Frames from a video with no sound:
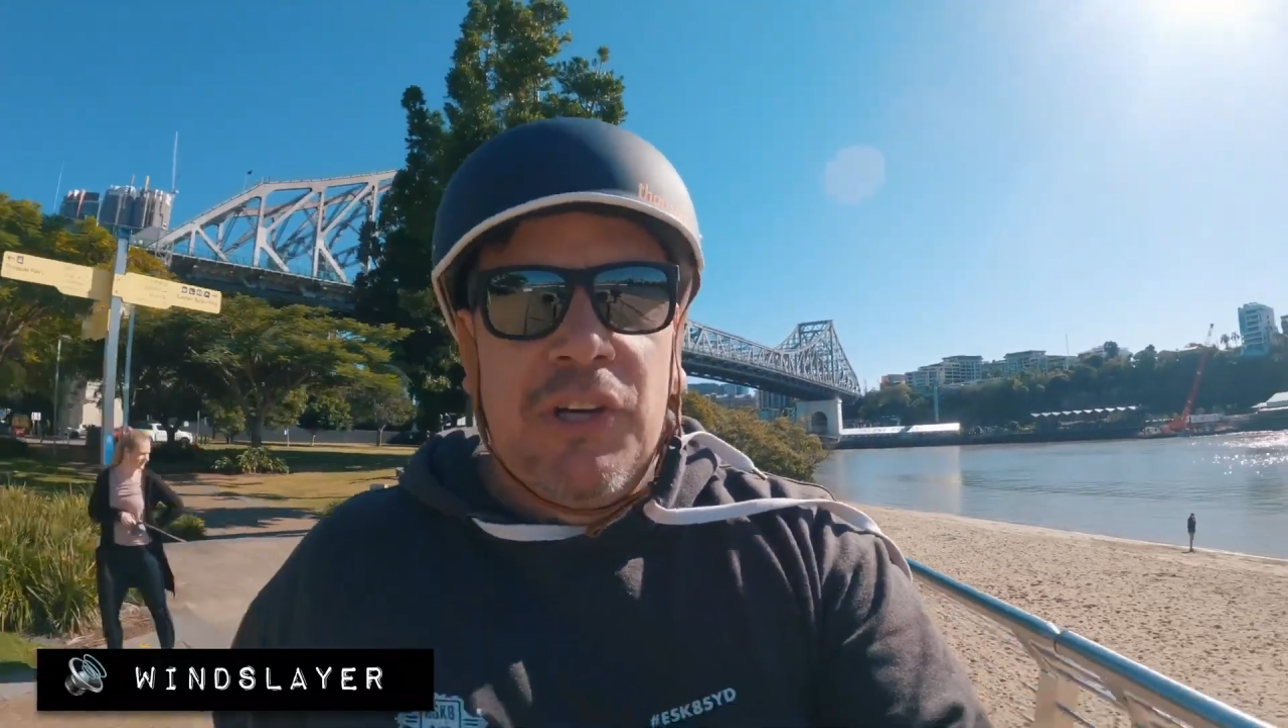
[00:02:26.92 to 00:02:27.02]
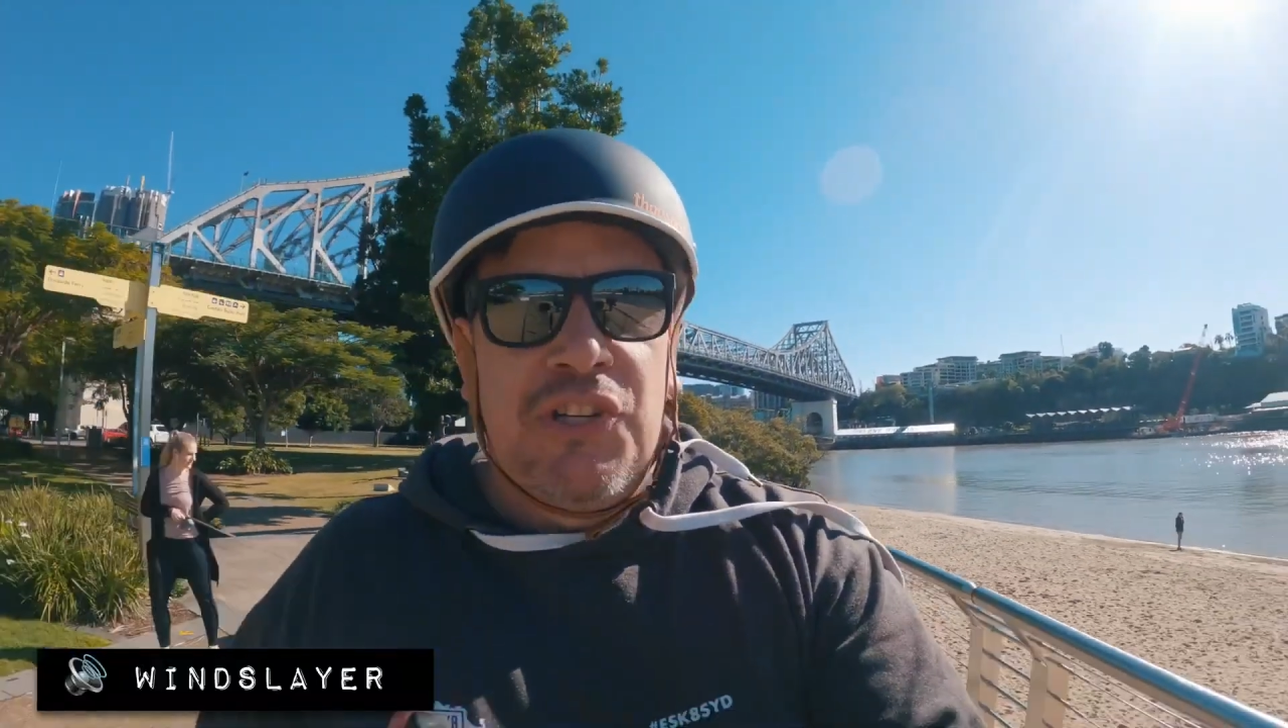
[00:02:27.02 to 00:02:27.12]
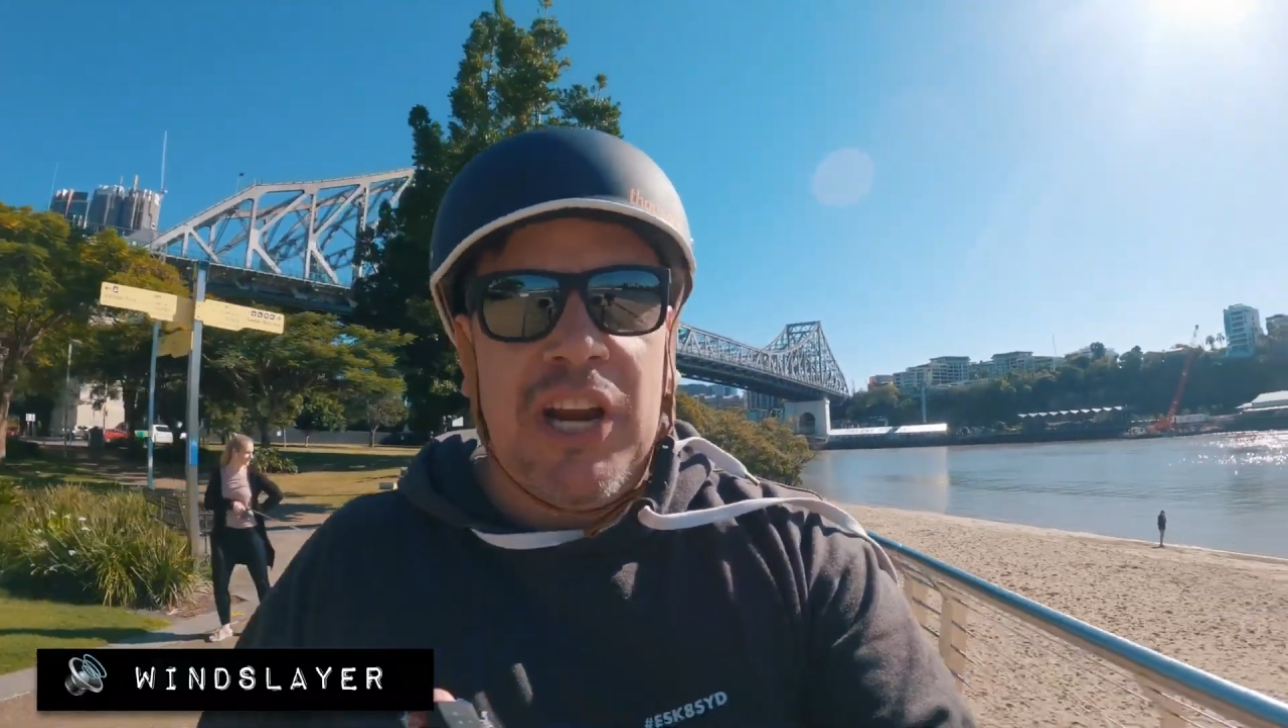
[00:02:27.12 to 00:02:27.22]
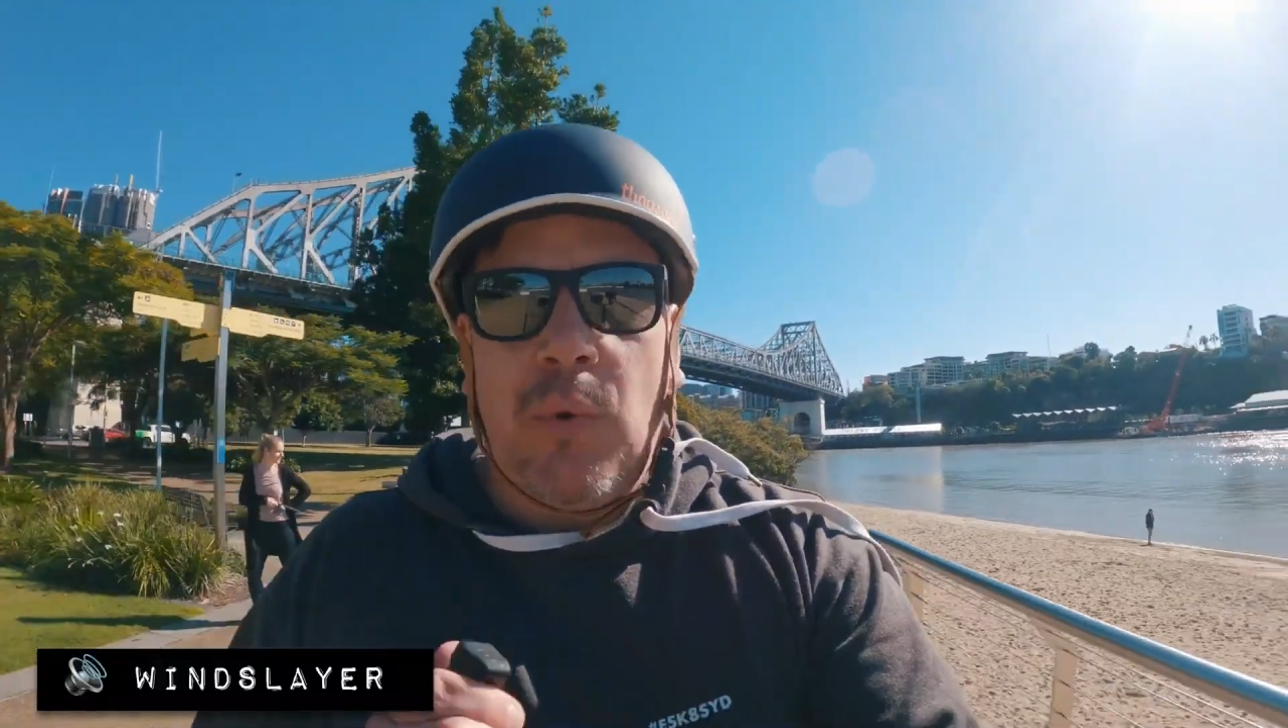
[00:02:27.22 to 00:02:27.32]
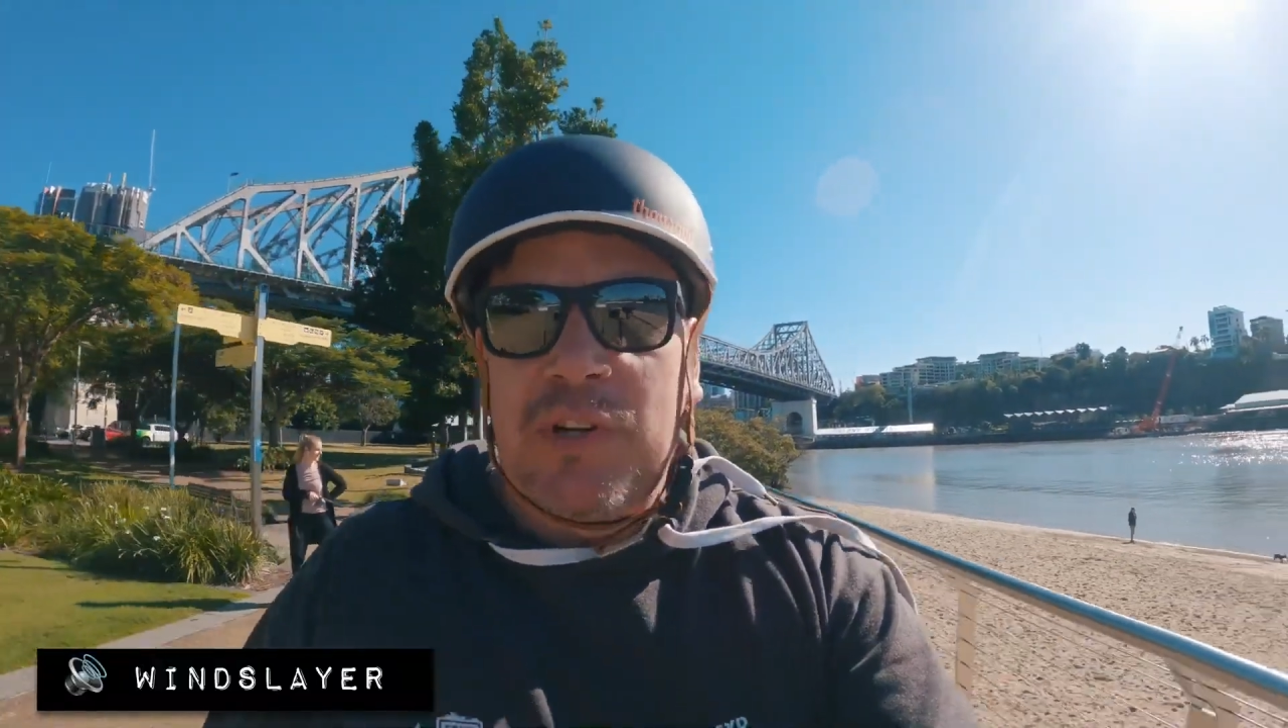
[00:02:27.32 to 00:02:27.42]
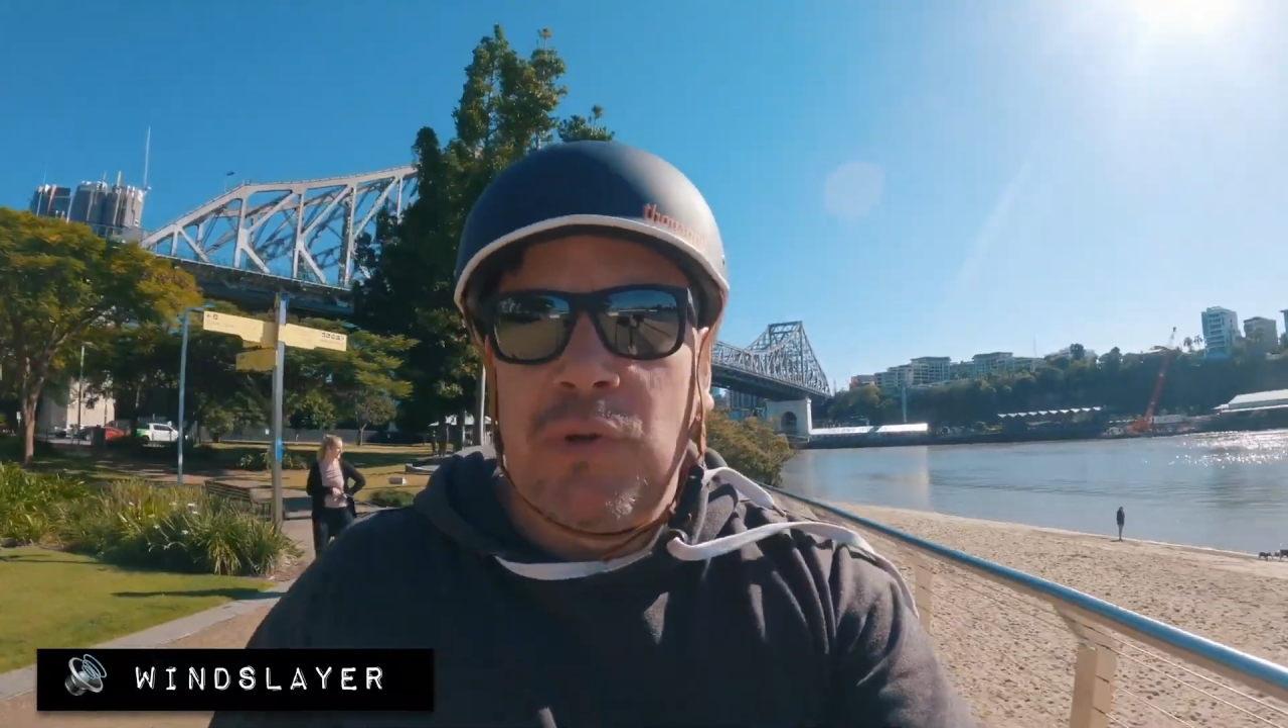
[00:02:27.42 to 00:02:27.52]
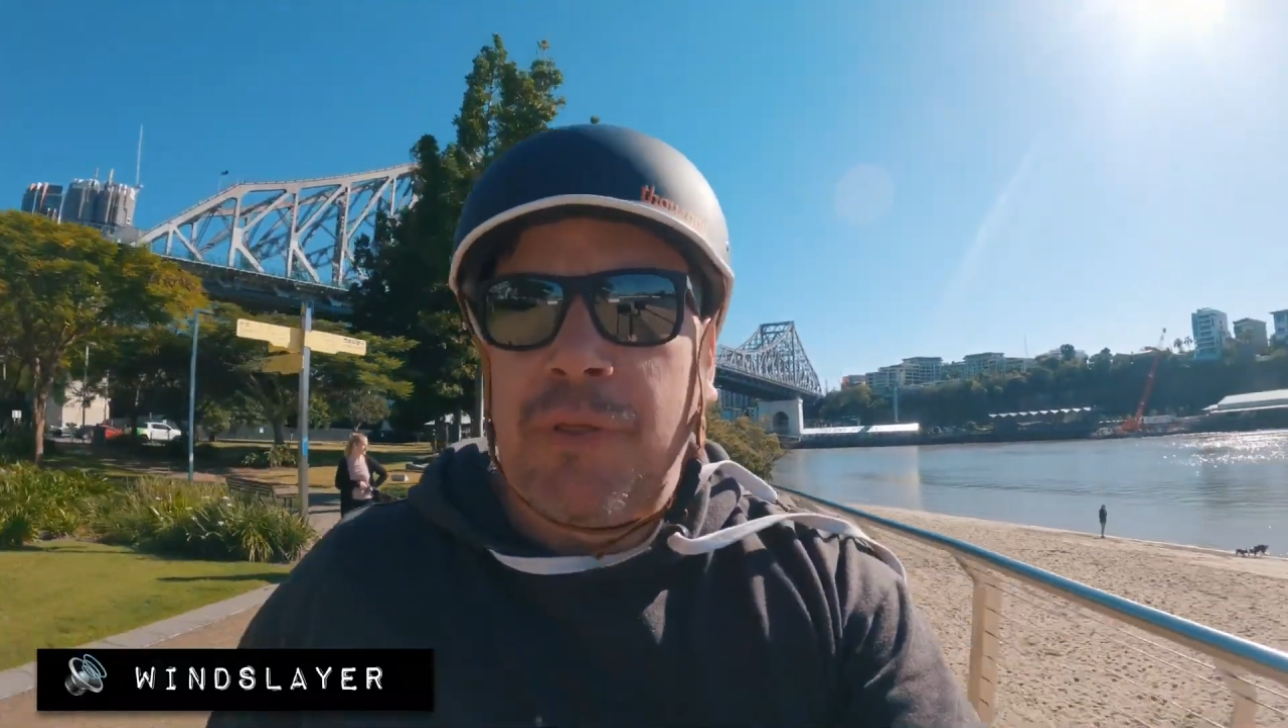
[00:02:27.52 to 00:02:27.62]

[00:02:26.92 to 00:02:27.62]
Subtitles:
Check 1 2